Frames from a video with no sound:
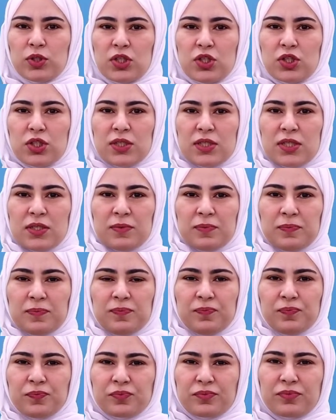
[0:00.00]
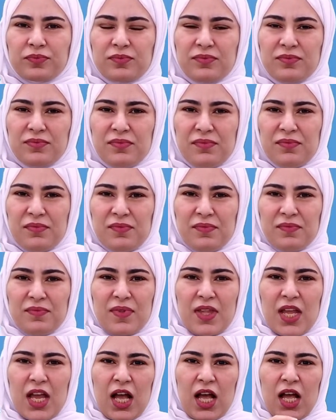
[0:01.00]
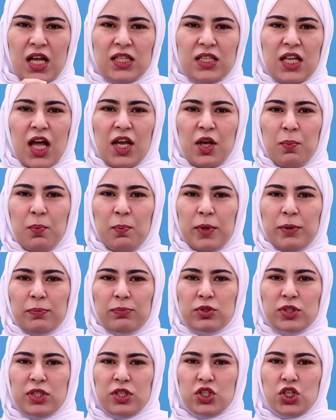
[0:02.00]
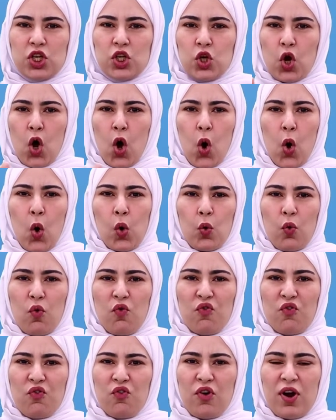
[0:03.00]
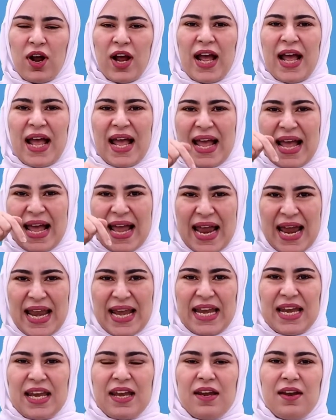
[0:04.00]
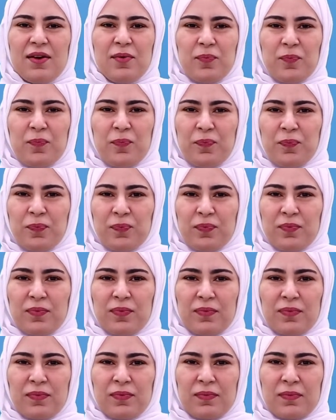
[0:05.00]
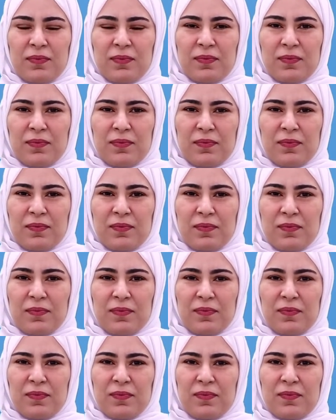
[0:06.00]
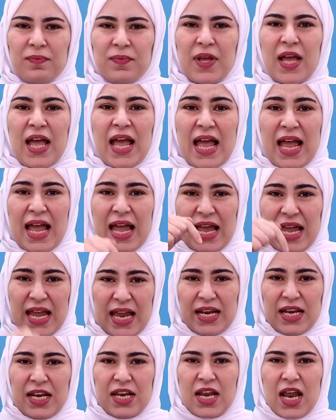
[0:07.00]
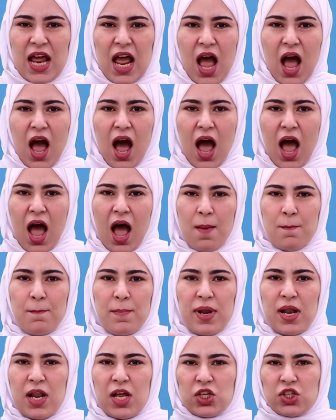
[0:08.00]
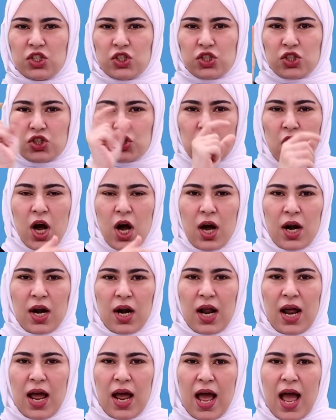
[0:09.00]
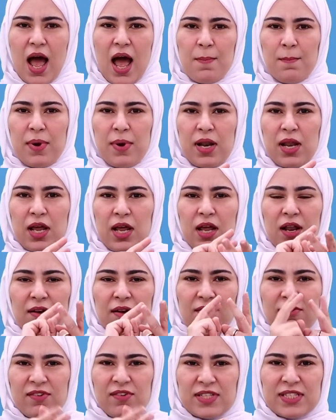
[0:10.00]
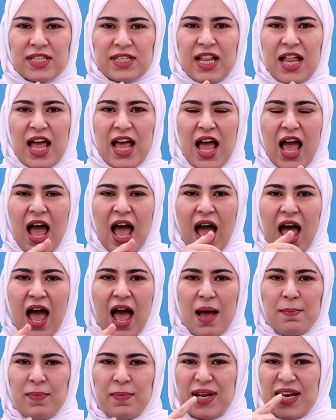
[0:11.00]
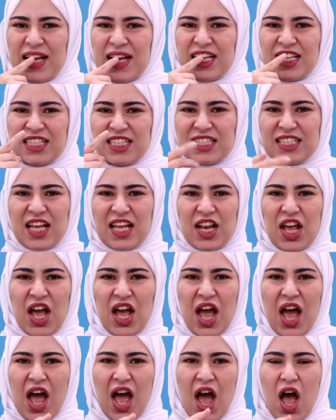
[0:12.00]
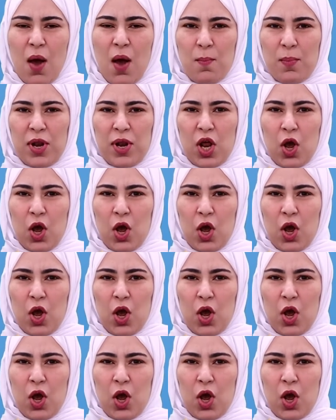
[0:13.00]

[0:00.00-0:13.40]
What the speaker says: Time prepositions. In. Now, we use in when we want to refer to months, seasons, years, period of time, or time of the day.